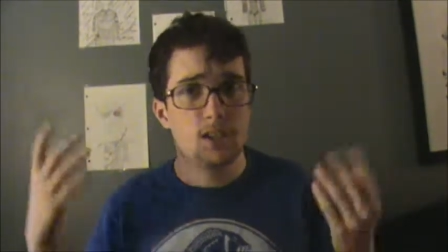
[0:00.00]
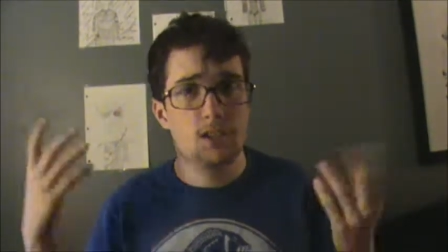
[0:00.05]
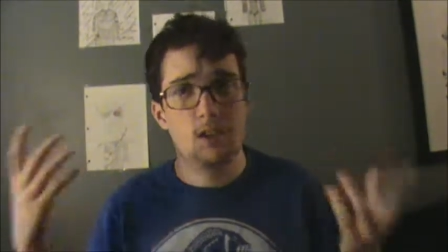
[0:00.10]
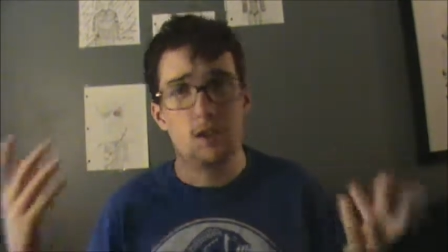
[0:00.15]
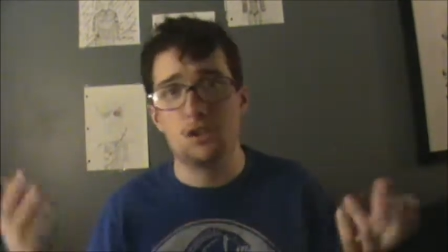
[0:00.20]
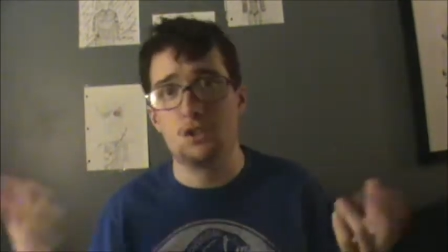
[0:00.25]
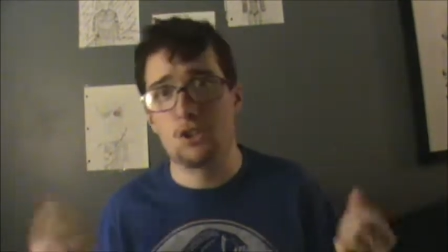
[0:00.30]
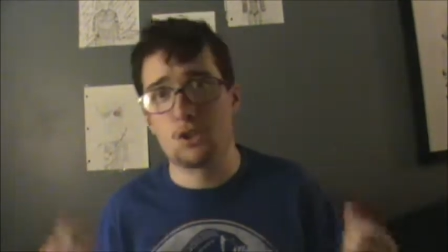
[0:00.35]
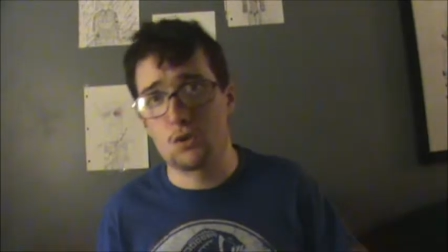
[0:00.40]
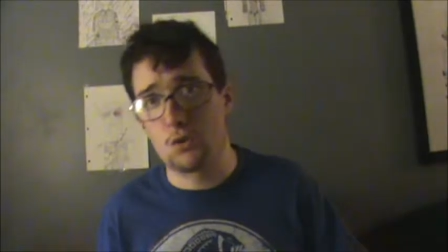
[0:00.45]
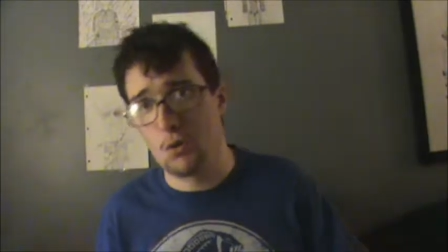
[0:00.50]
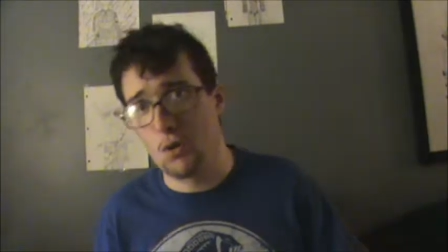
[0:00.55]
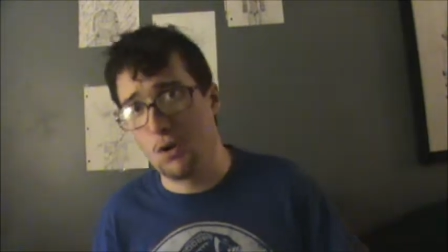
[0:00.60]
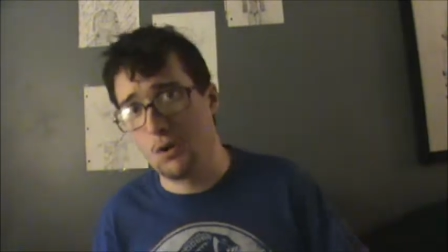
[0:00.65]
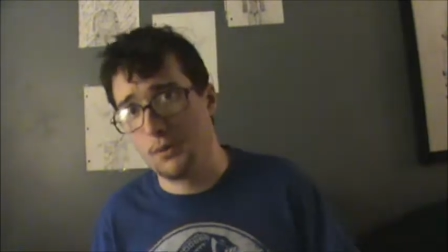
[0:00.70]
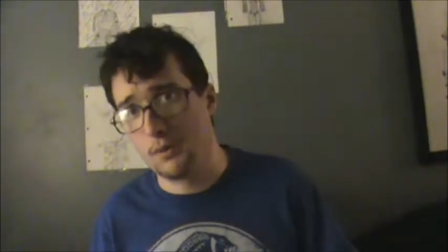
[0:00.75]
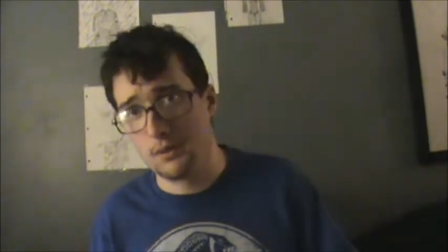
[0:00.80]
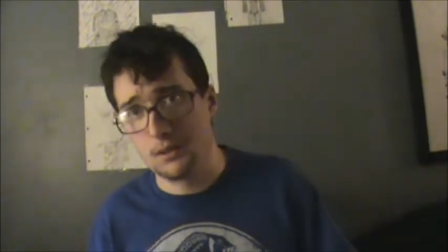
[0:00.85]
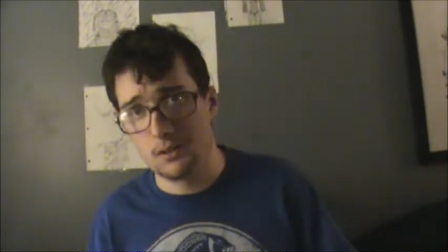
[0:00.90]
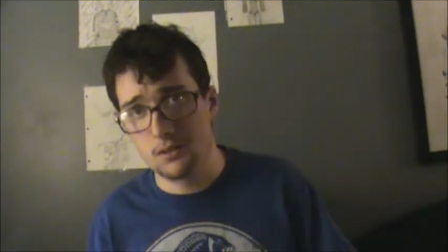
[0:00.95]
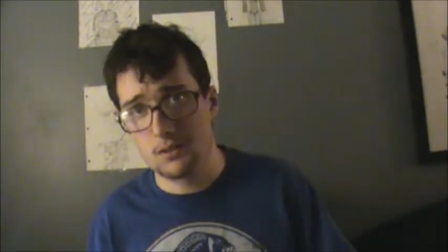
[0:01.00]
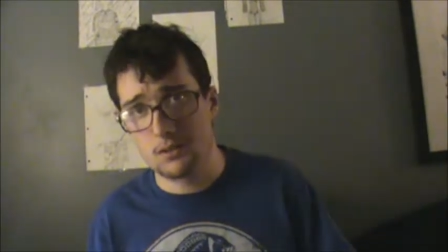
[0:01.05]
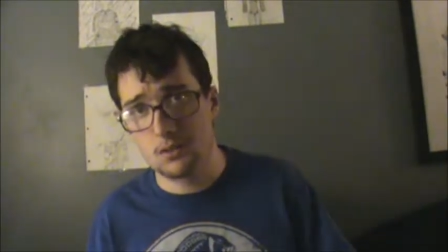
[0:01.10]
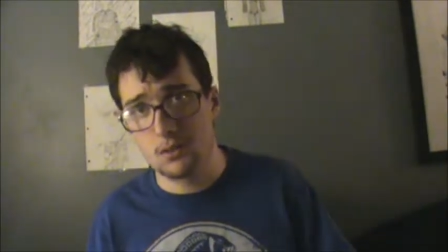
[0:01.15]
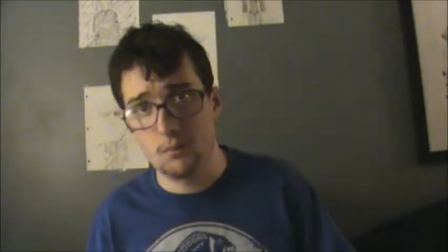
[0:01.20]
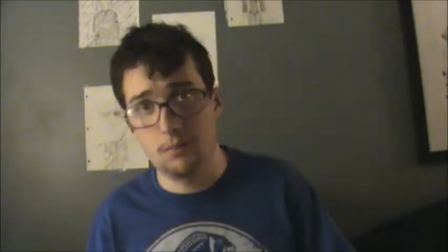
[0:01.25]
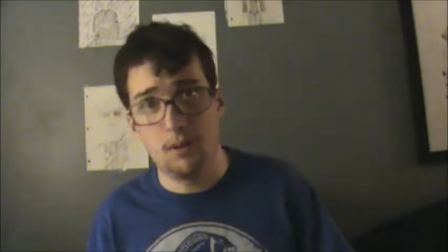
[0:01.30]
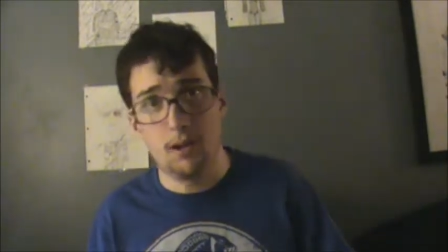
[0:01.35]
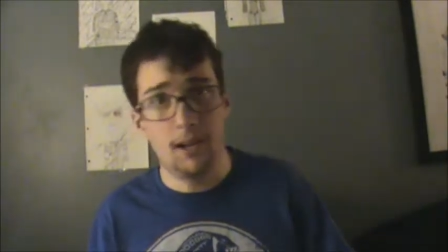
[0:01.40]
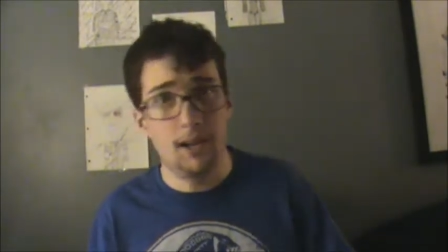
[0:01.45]
dungeon crawl with this
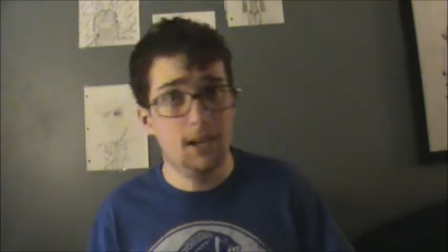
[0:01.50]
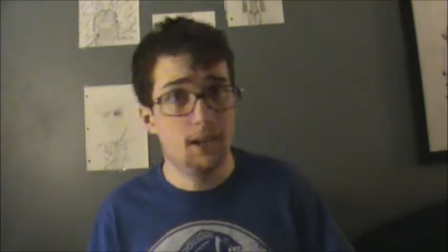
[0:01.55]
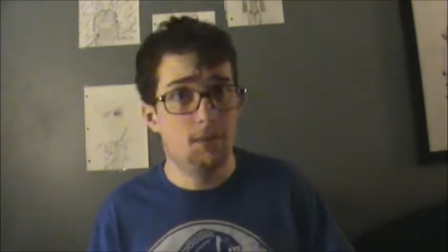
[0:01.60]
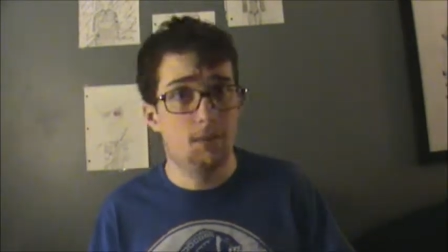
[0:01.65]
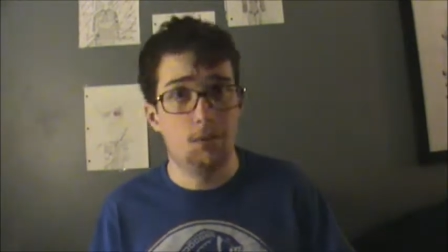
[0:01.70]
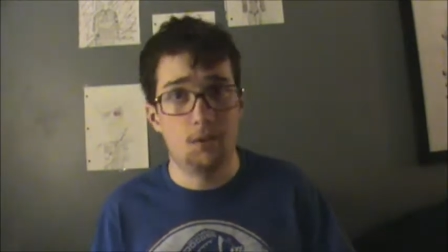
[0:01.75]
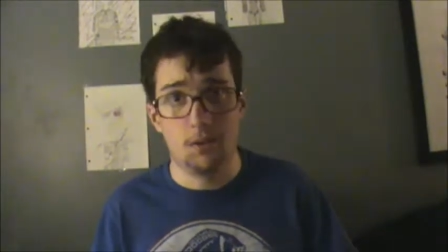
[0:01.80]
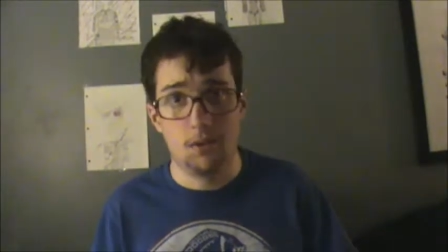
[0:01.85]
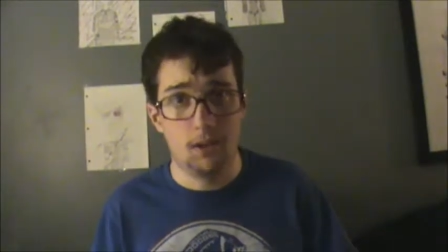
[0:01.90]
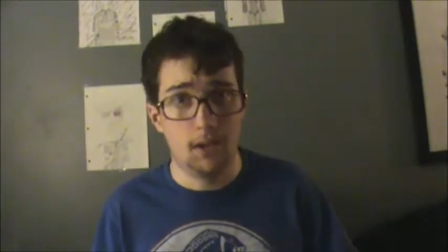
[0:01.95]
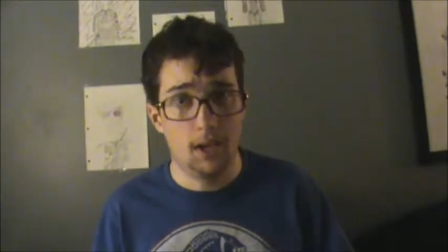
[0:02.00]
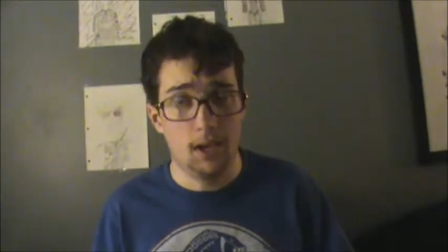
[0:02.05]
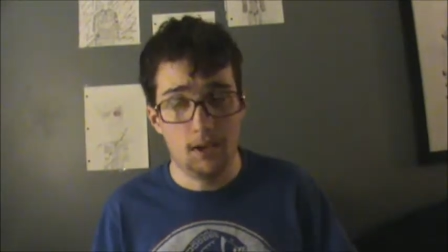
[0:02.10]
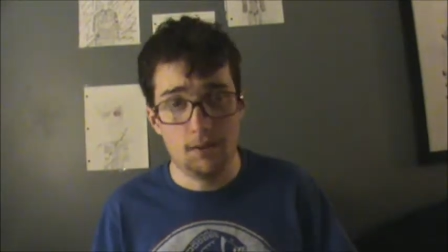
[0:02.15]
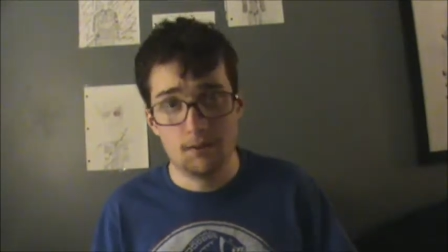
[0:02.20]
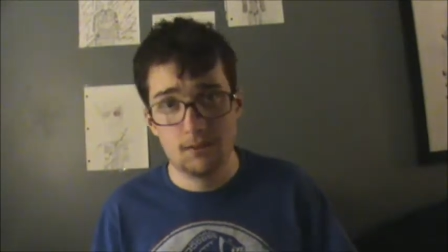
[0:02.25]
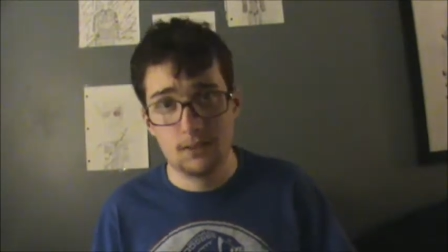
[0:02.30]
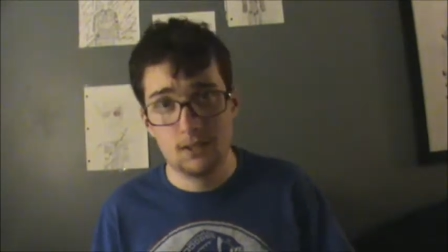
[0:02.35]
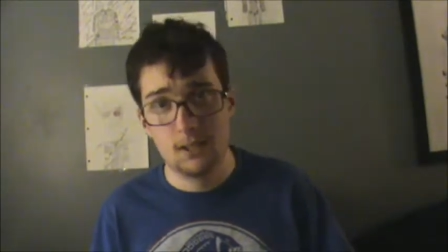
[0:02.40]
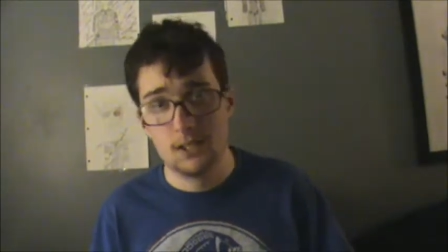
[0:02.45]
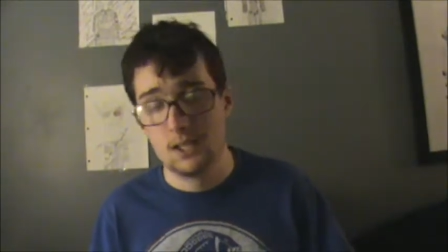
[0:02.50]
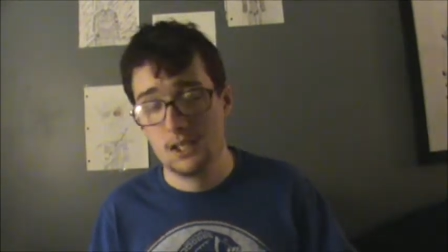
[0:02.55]
group. I never really have.